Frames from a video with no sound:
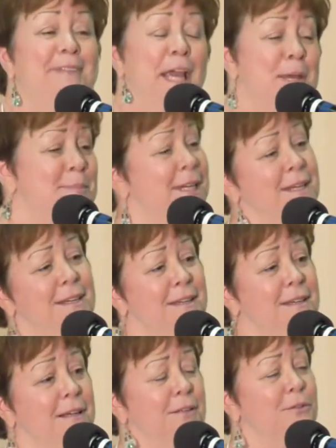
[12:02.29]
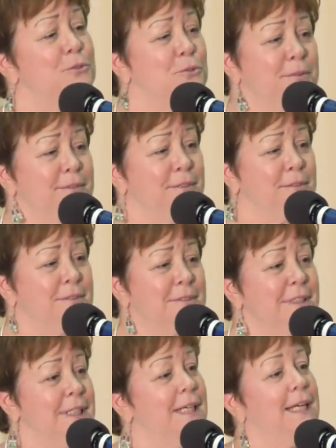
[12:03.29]
maybe a little
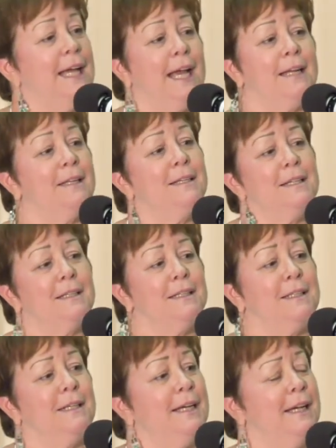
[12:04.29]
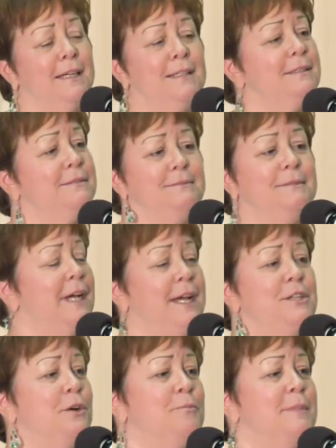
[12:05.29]
trivial, and
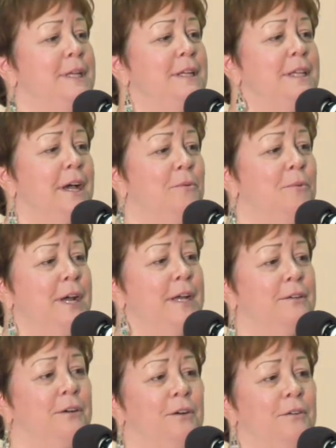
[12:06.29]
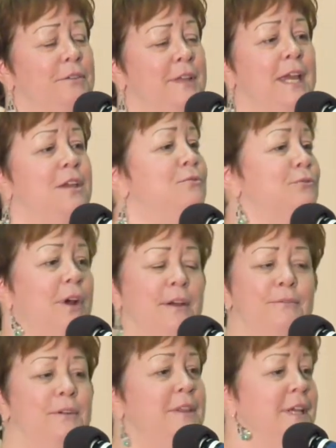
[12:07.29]
I don't mean it that way at all. Thank you for
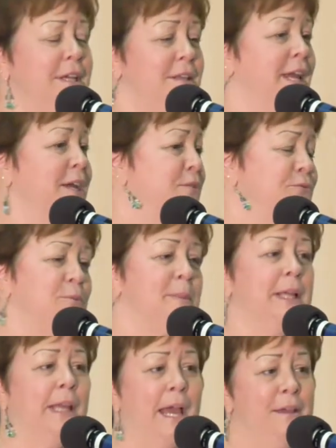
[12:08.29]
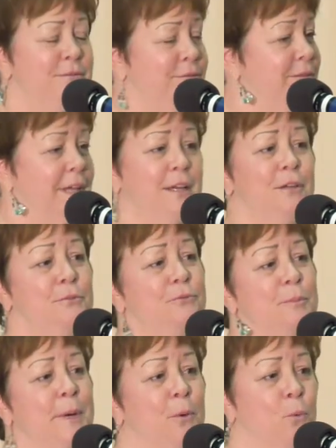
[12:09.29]
everything. Thank you for my life. Thank you
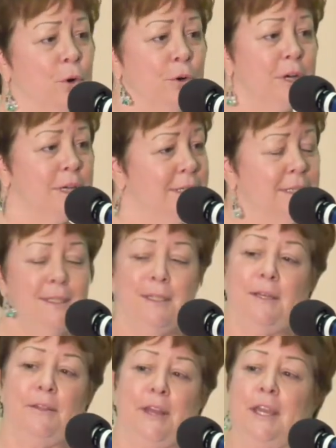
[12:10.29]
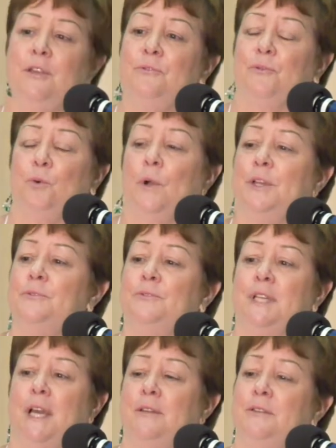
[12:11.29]
for my work. Thank you for what
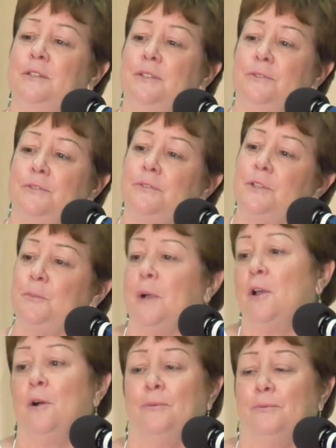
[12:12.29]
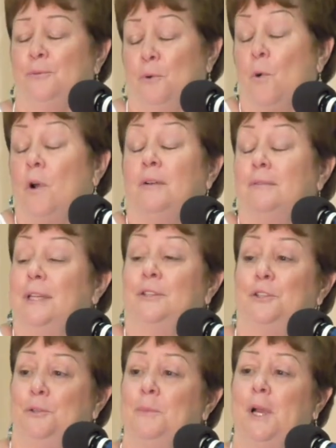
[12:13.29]
you've done to my
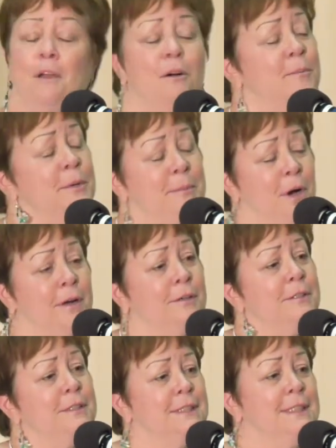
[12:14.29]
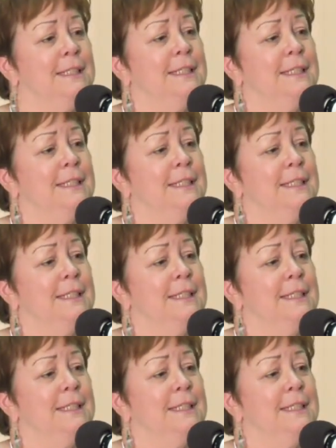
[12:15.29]
alma mater.